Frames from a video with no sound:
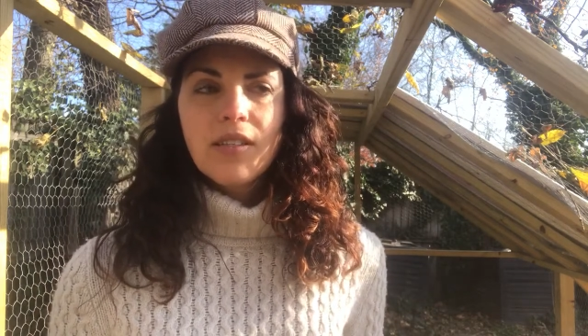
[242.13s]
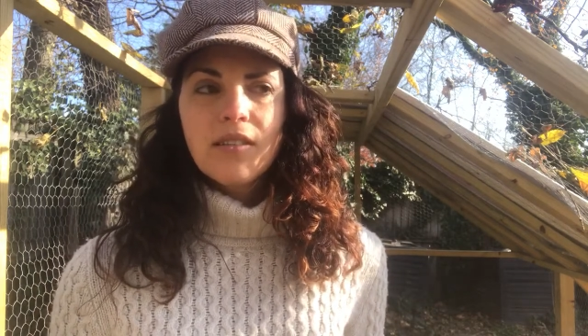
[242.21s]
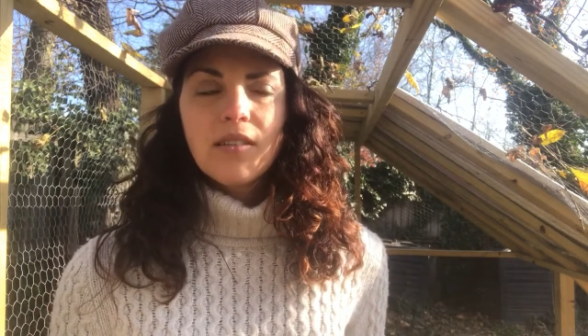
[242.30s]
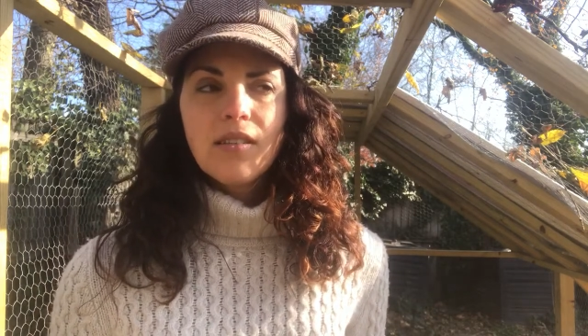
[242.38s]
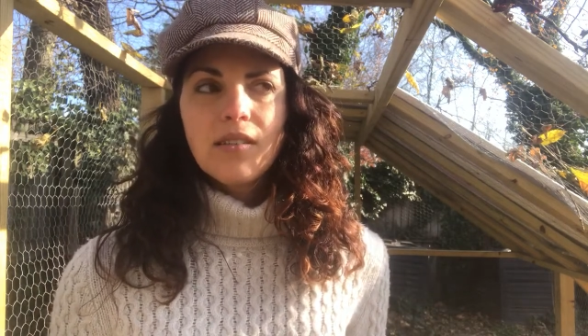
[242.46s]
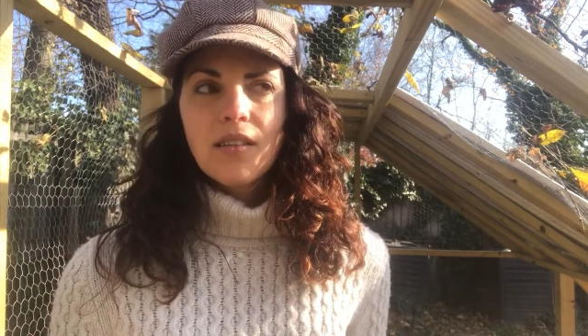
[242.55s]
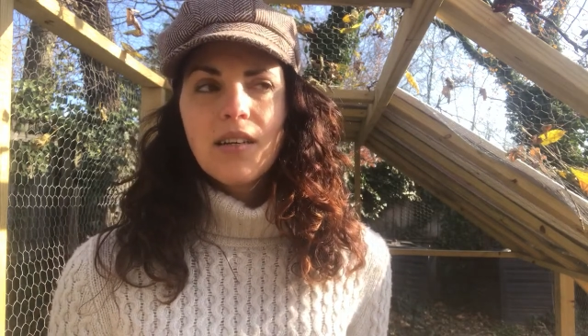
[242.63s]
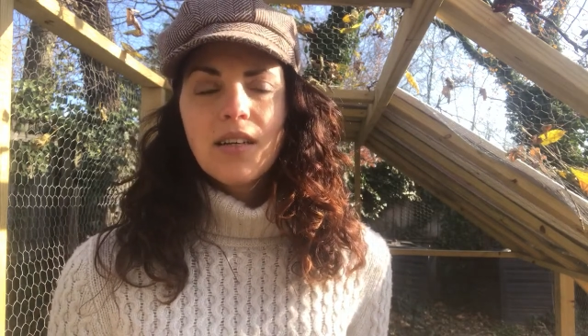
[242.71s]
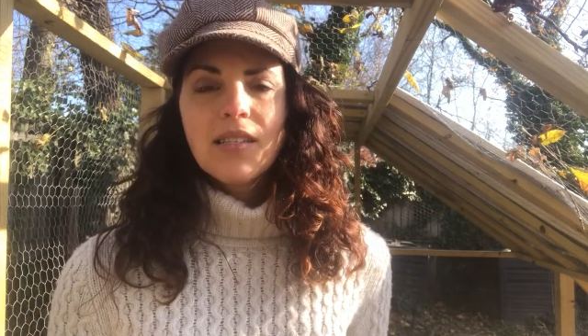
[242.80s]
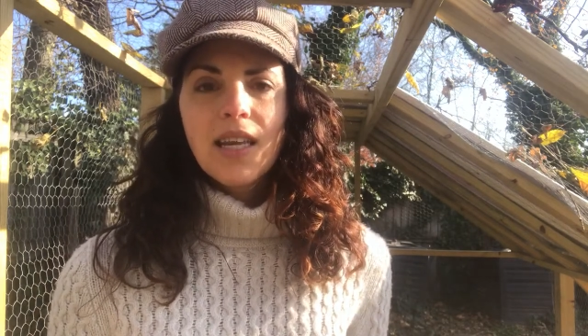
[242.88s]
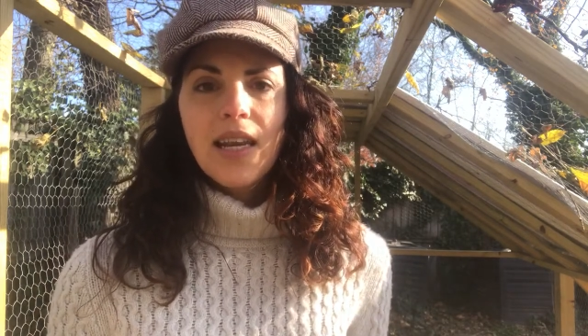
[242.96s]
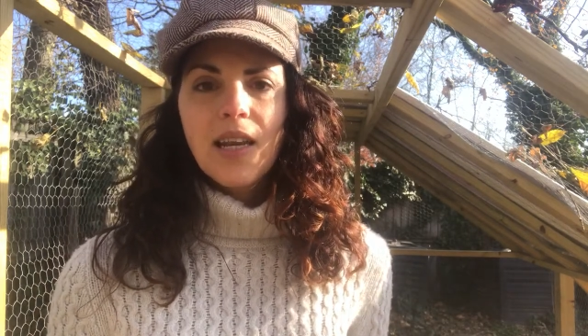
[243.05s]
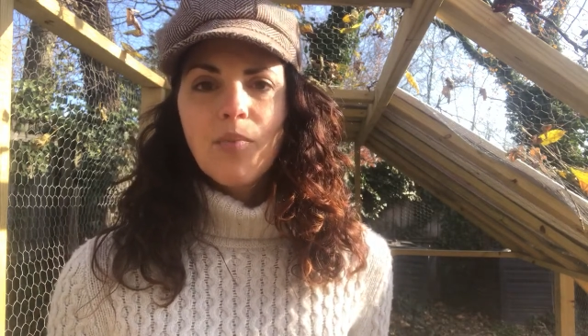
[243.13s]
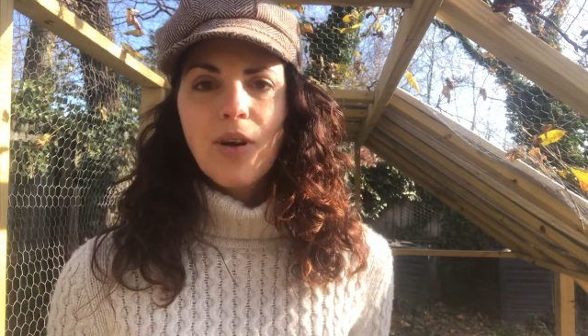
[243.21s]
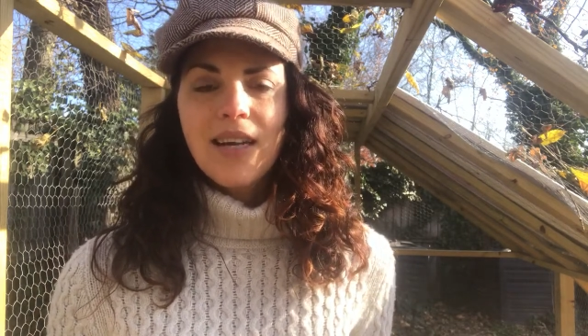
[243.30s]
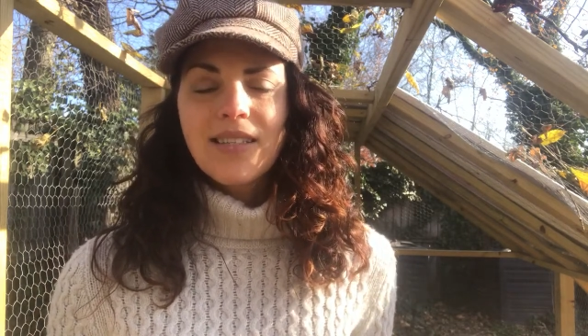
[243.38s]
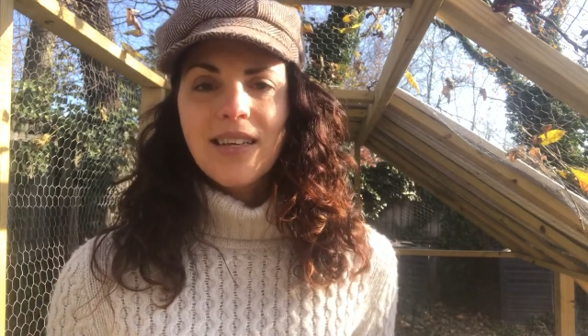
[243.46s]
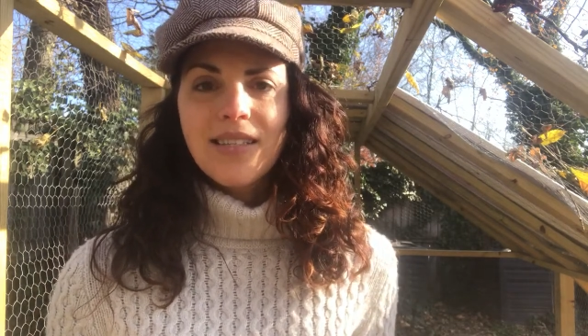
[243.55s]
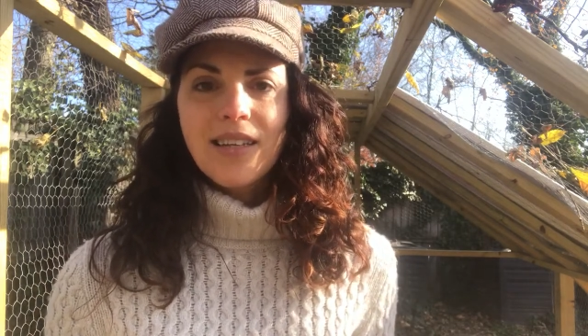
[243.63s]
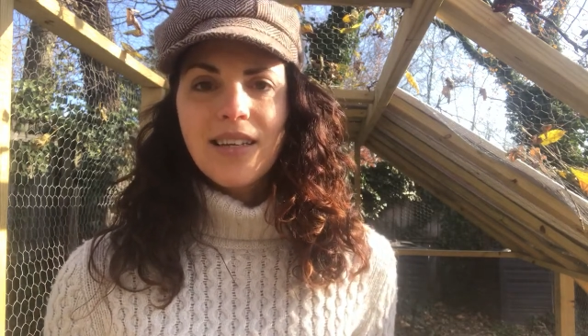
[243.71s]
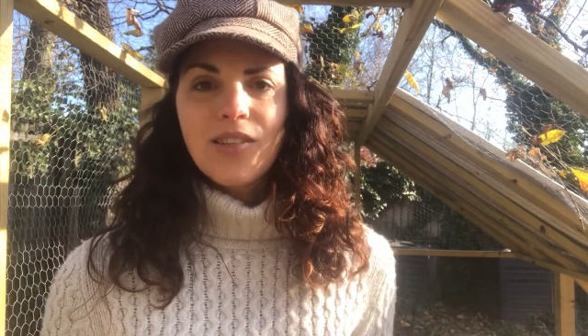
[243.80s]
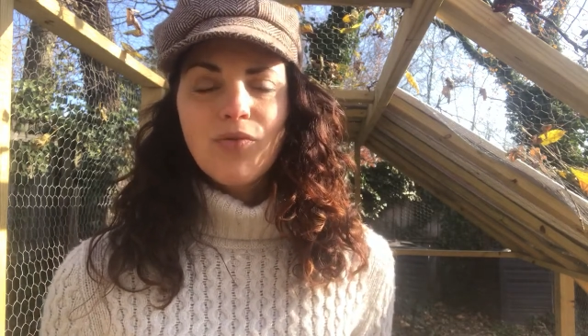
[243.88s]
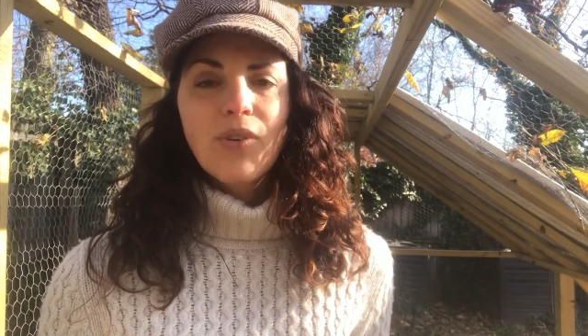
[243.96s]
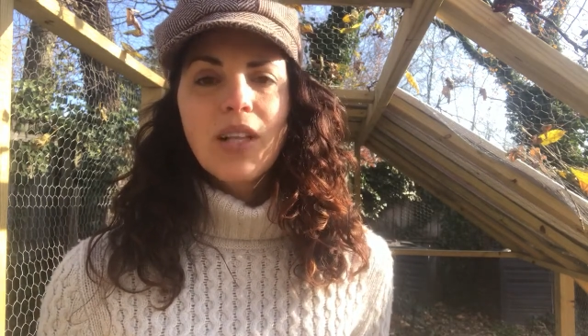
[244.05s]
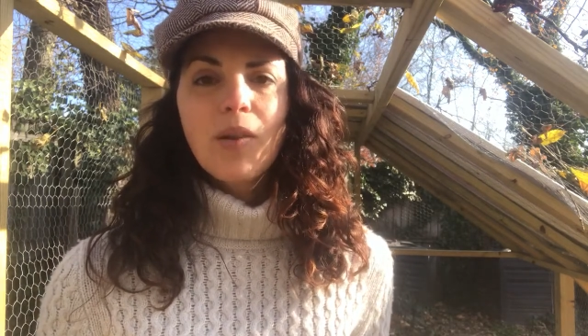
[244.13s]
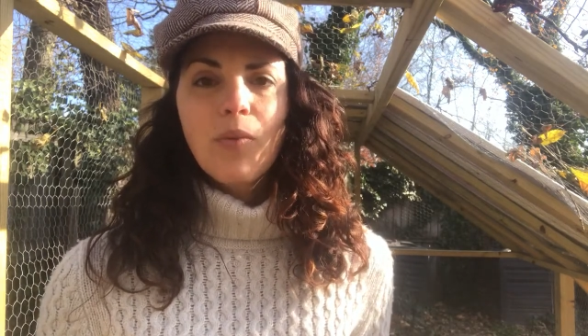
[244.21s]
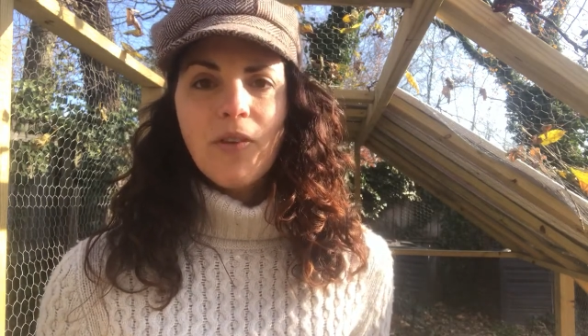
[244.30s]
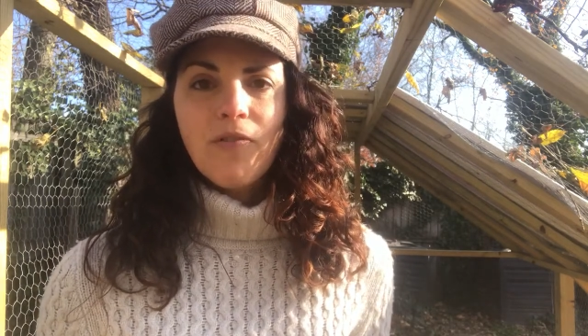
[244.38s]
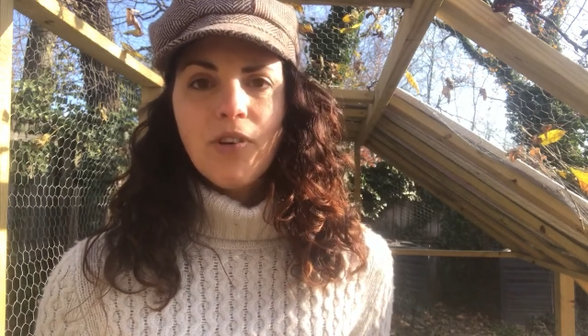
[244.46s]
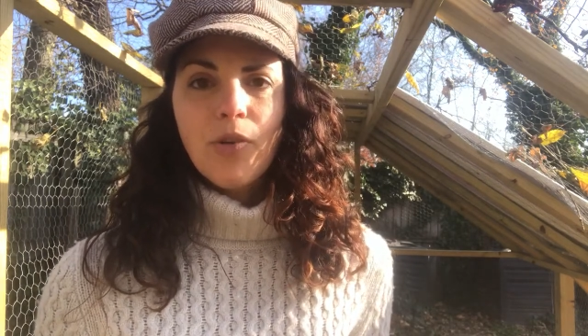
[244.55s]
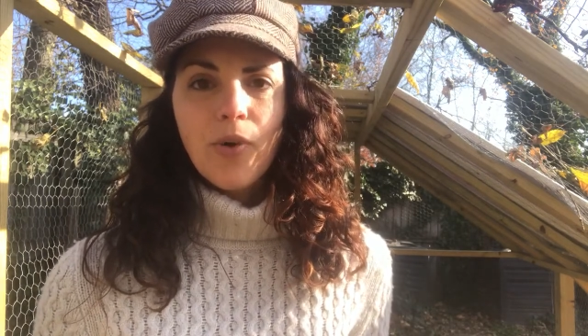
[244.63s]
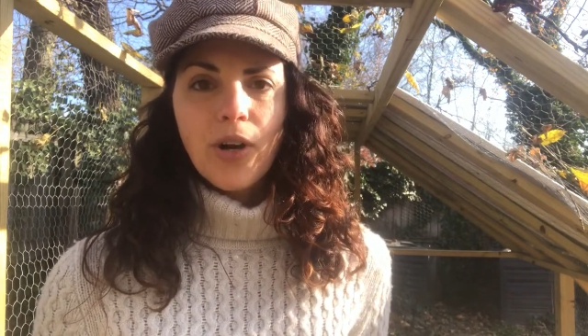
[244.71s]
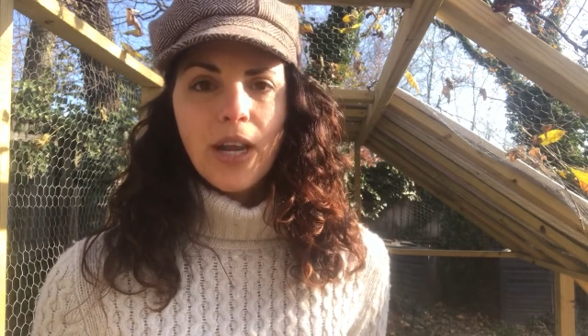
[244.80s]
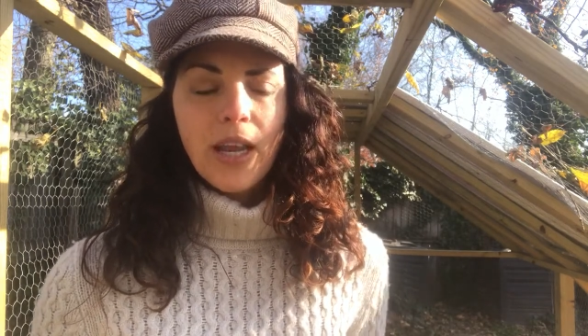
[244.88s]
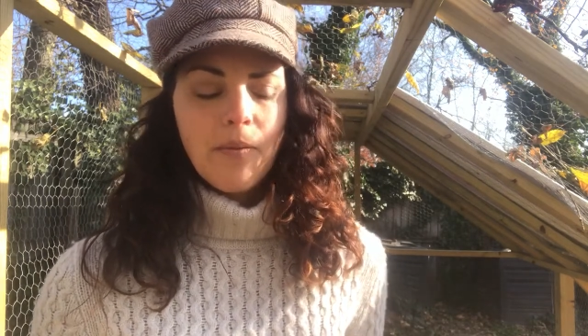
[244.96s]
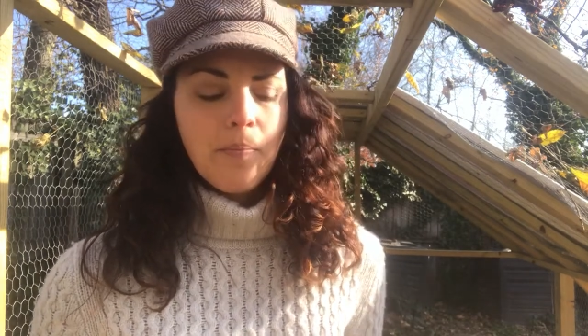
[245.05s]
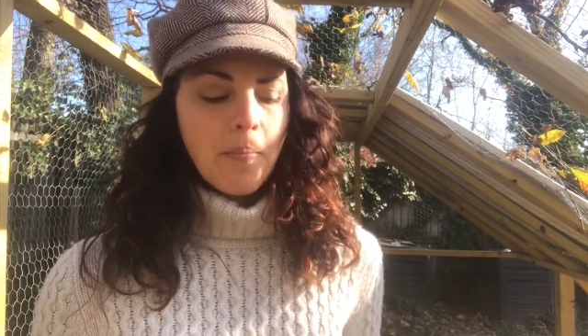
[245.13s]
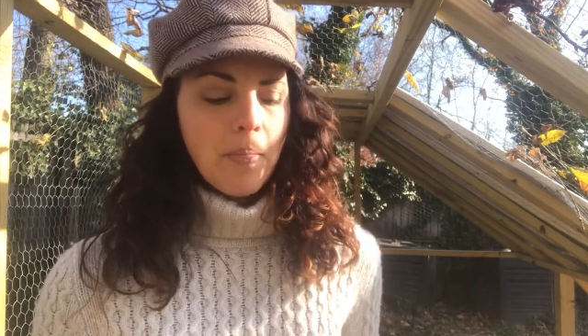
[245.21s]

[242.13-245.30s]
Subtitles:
It's an exciting process, and it's really rewarding.